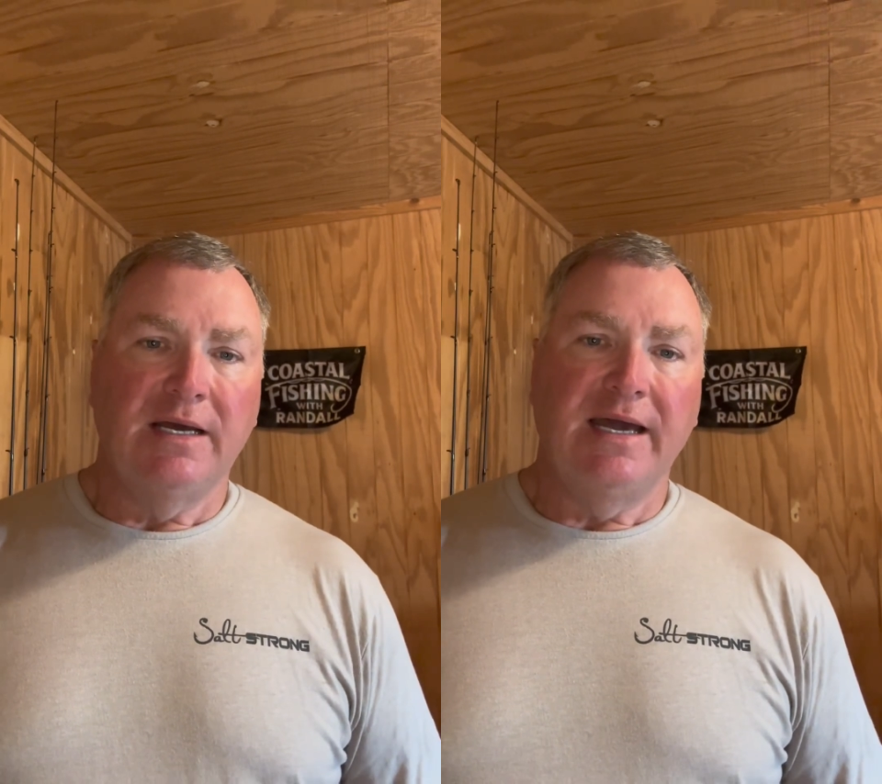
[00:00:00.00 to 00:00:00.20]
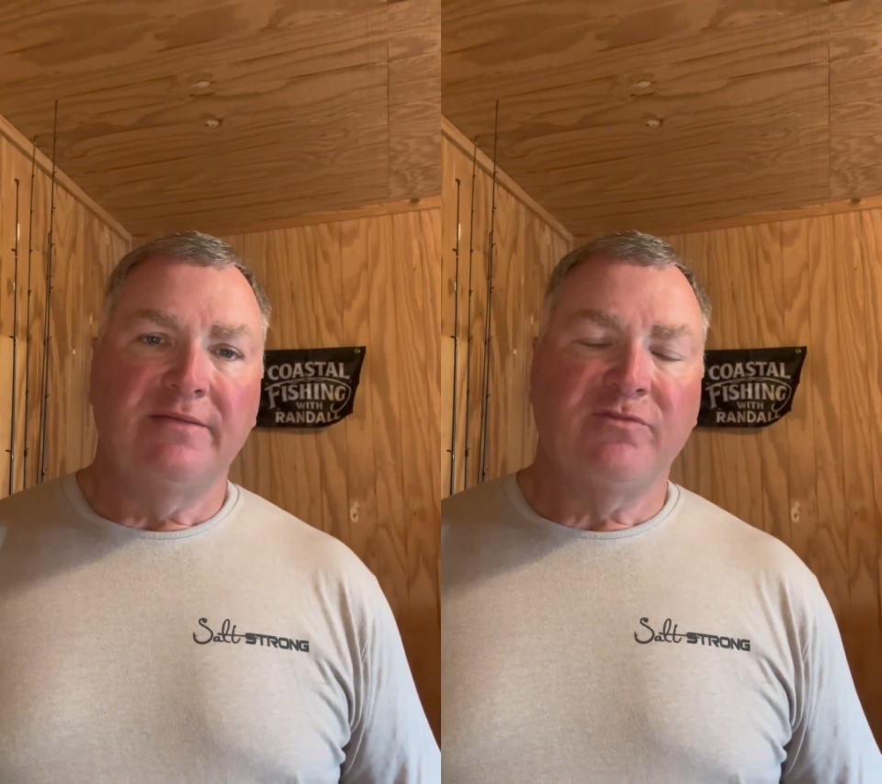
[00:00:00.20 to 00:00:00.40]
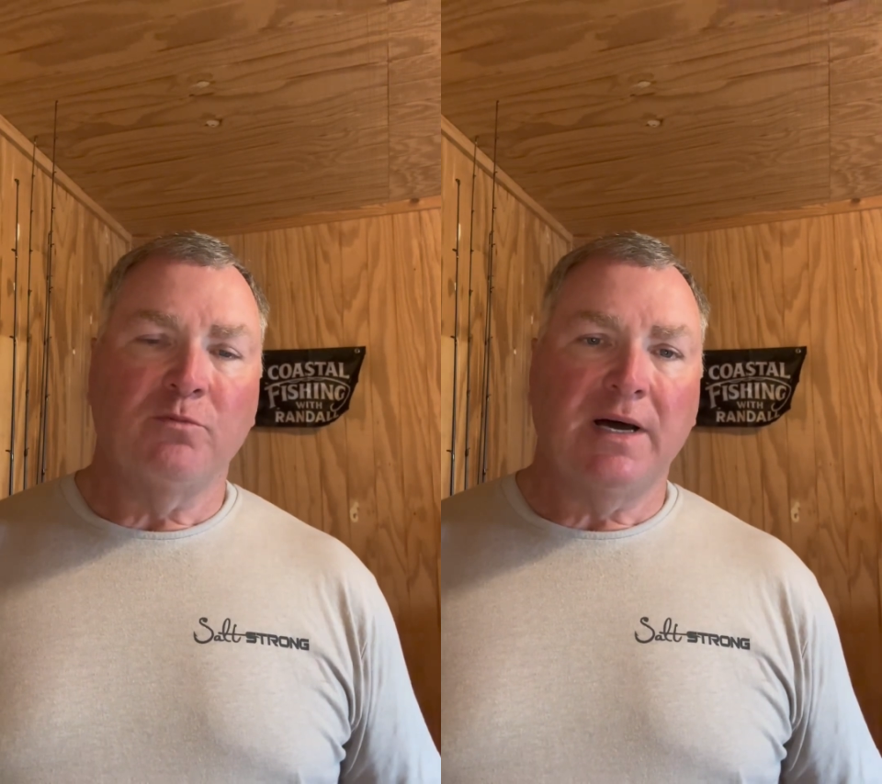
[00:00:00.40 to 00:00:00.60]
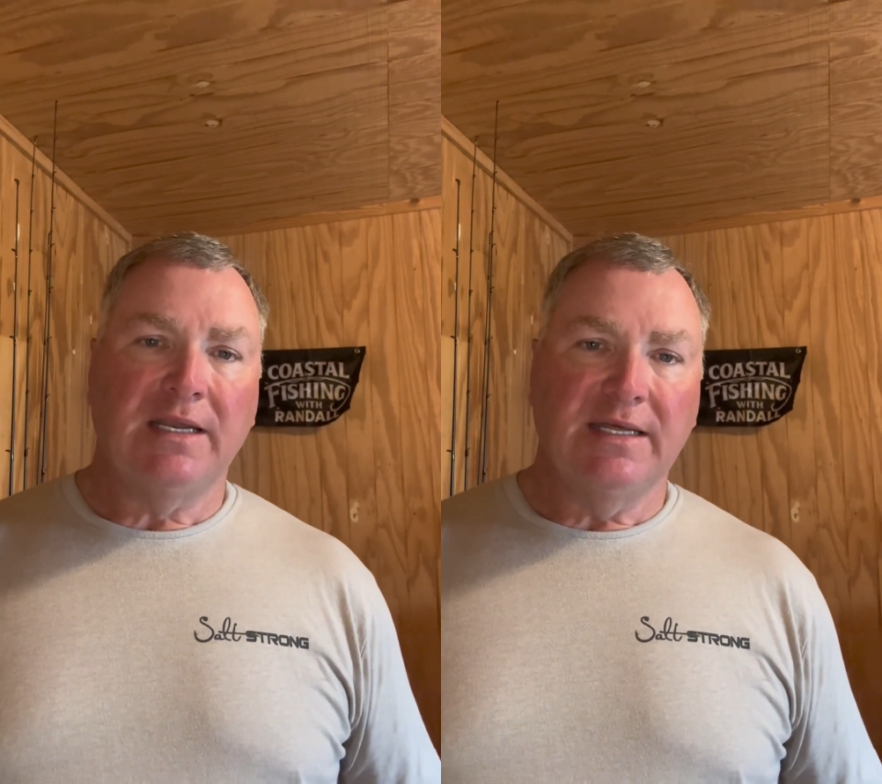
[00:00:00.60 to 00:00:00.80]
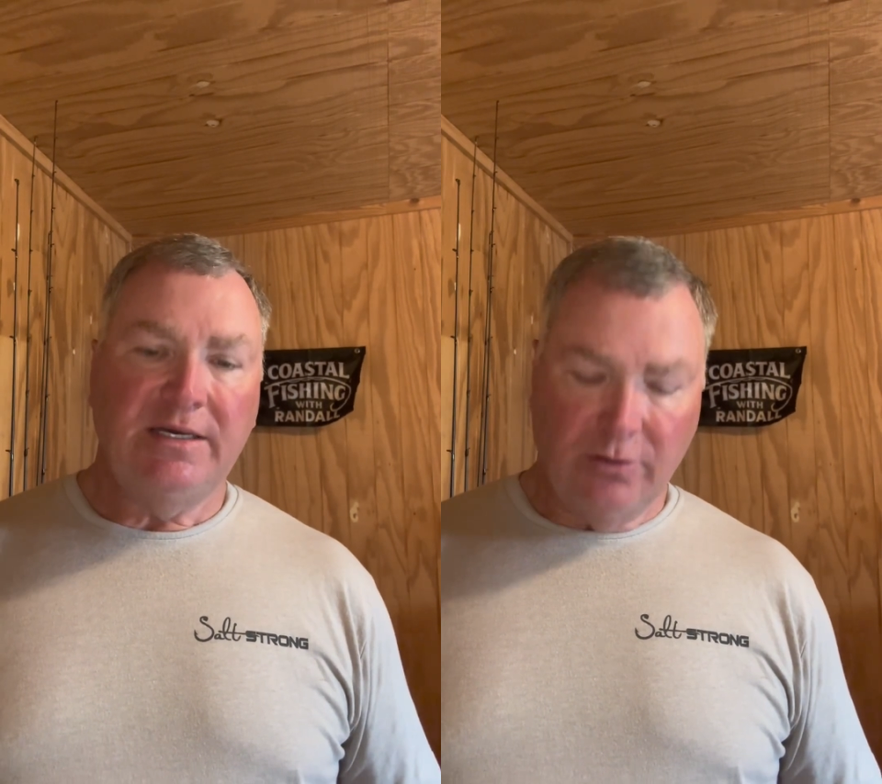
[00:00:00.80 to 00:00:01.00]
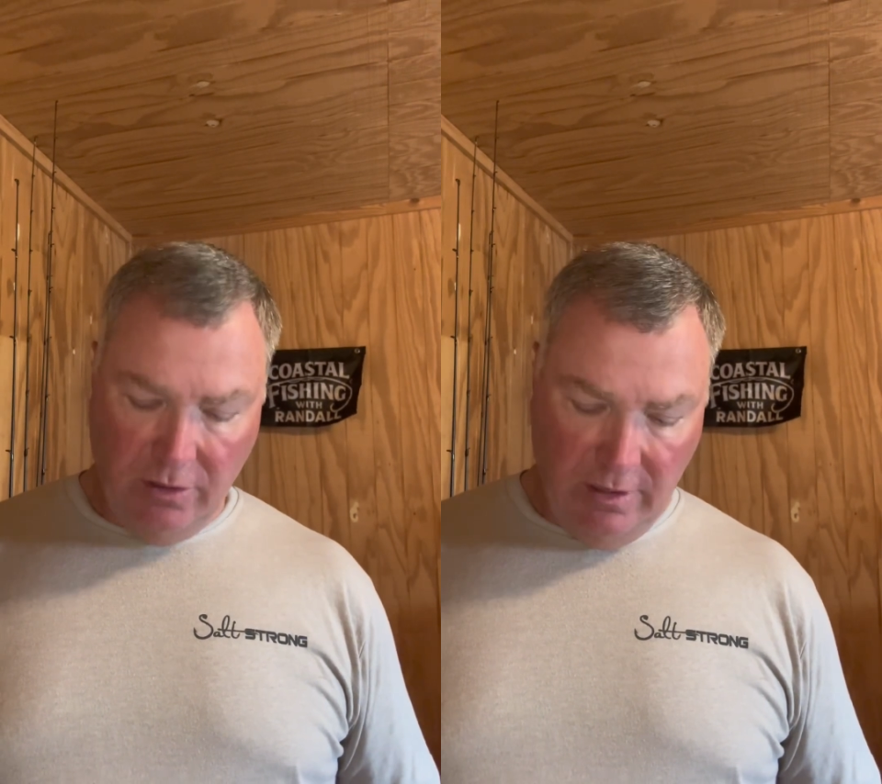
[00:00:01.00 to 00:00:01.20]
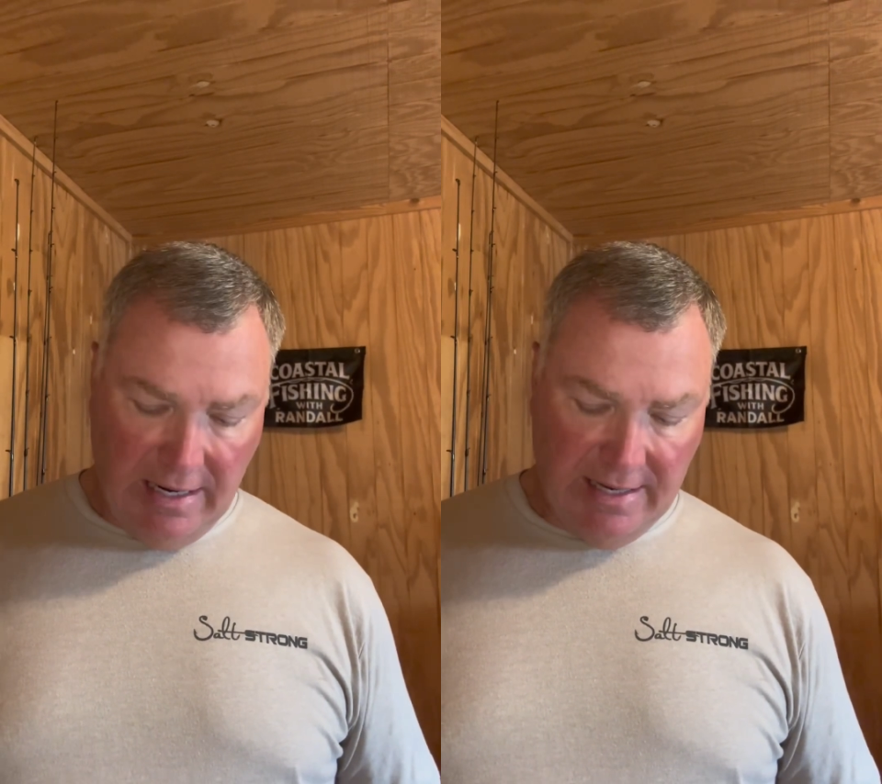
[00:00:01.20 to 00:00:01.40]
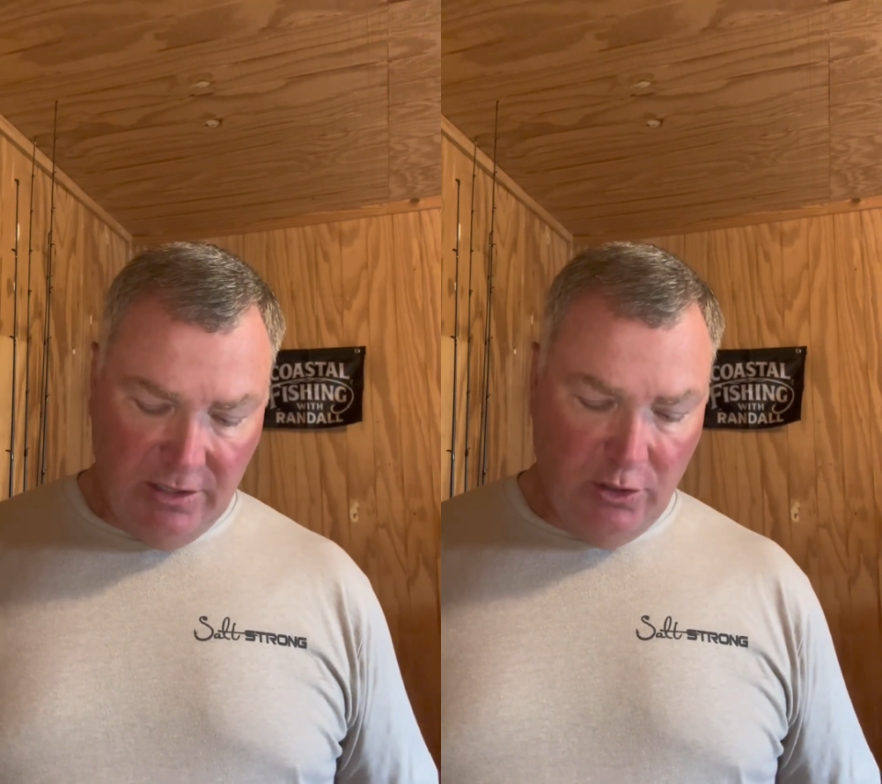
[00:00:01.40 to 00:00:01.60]
And for my leader,
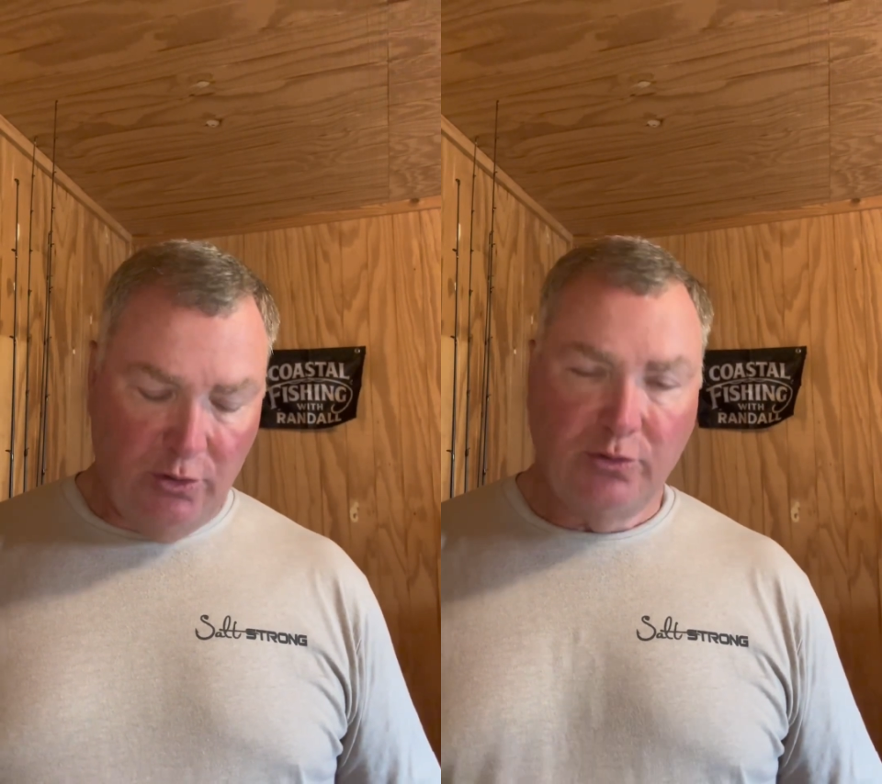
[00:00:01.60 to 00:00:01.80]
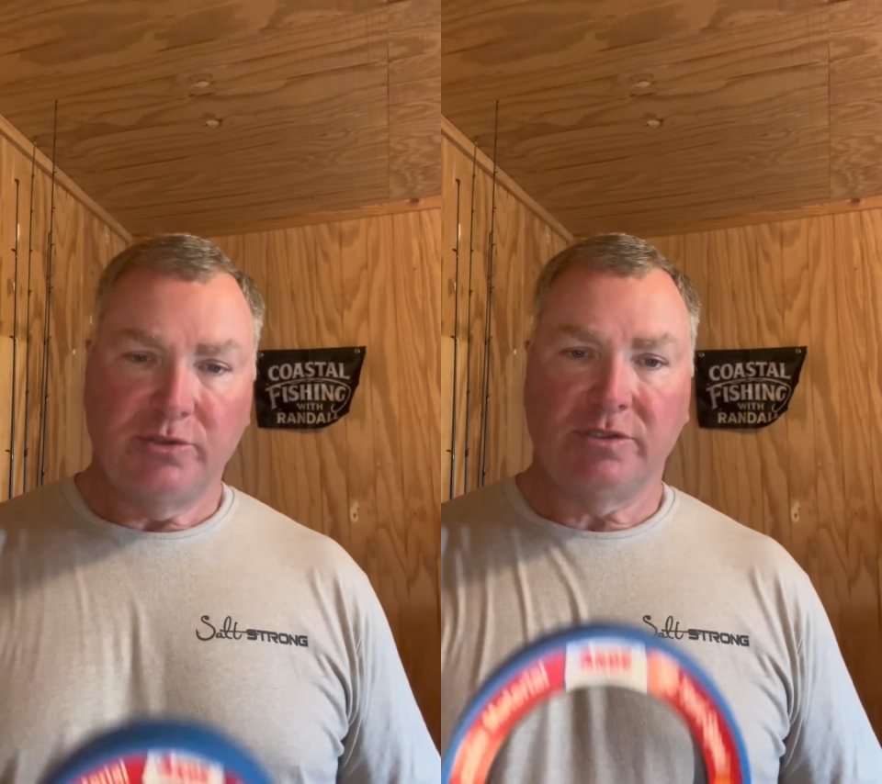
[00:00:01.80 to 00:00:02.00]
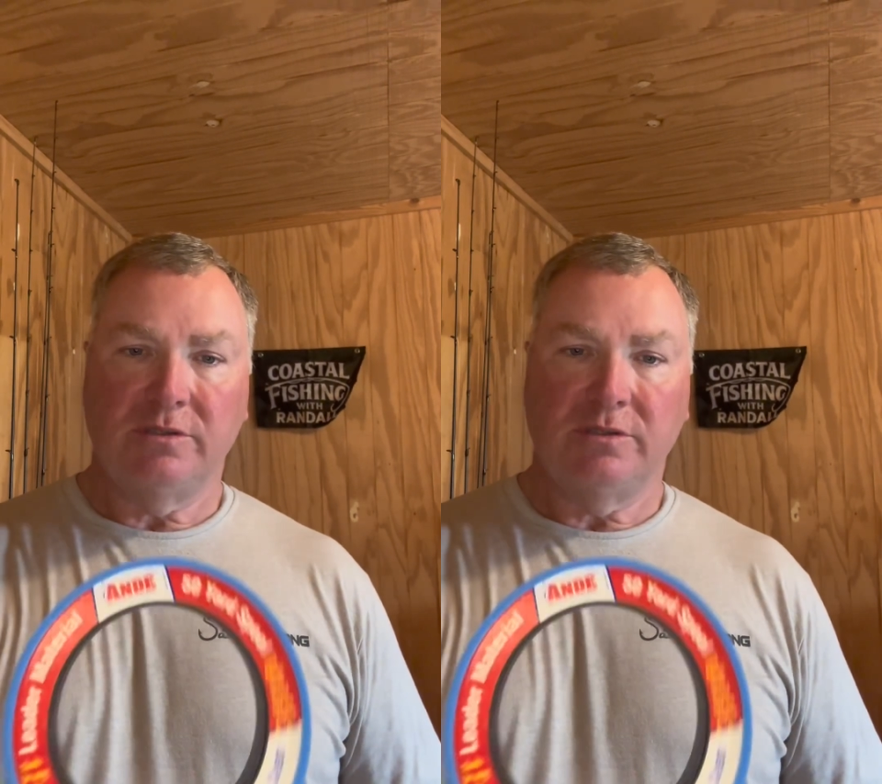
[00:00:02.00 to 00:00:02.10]
I use